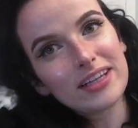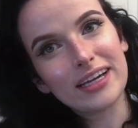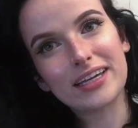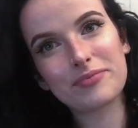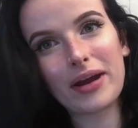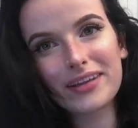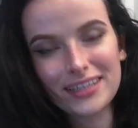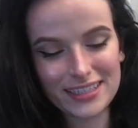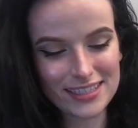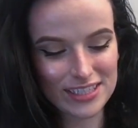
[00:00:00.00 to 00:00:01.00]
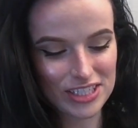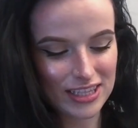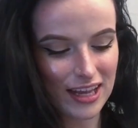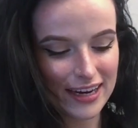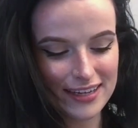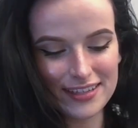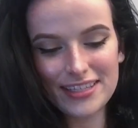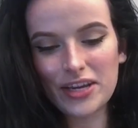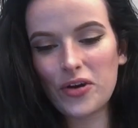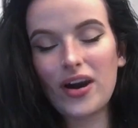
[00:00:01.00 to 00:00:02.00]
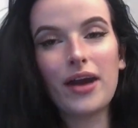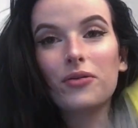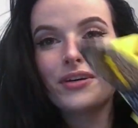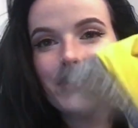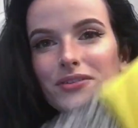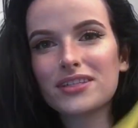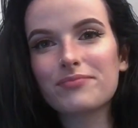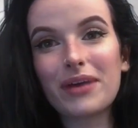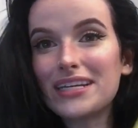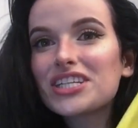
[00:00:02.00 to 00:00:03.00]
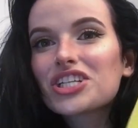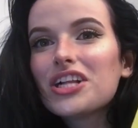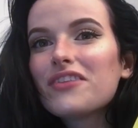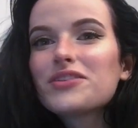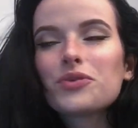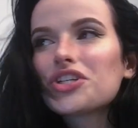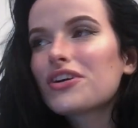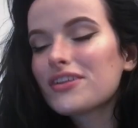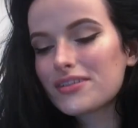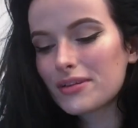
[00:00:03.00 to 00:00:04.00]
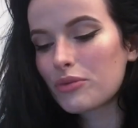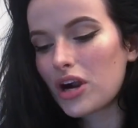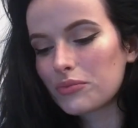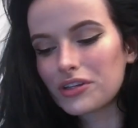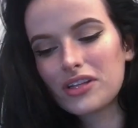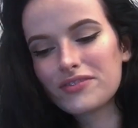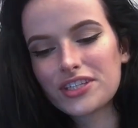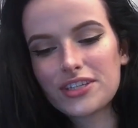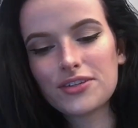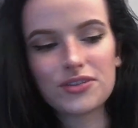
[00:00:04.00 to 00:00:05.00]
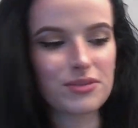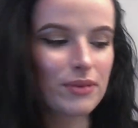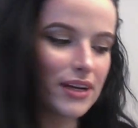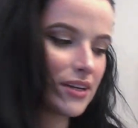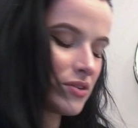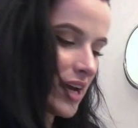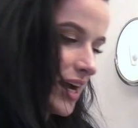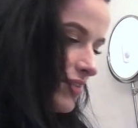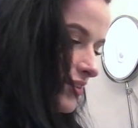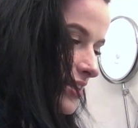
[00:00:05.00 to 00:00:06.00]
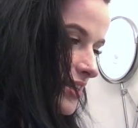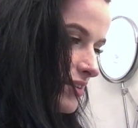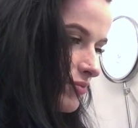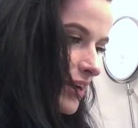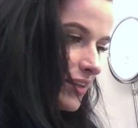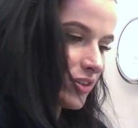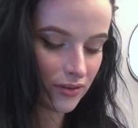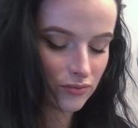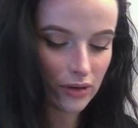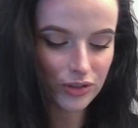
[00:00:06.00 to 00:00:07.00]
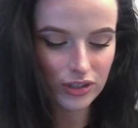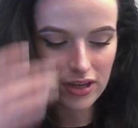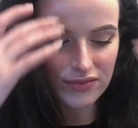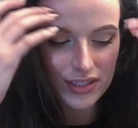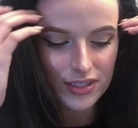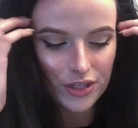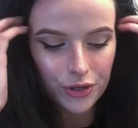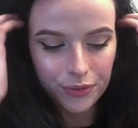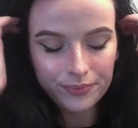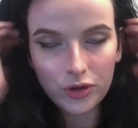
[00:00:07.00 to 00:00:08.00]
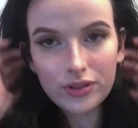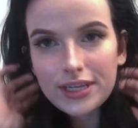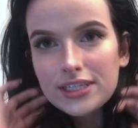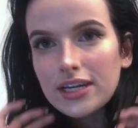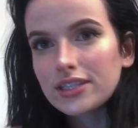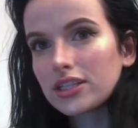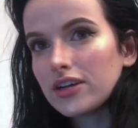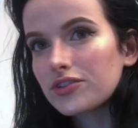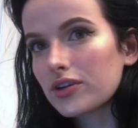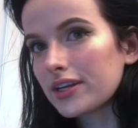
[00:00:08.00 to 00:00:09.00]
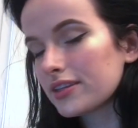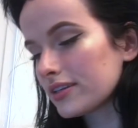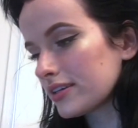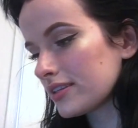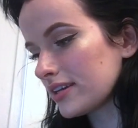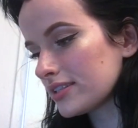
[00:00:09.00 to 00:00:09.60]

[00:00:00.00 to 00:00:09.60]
Like, apparently this is just lying, so I will use my dish gloves, which aren't the proper gloves to use, but I don't have any regular rubber gloves, so, or latex gloves or anything like that,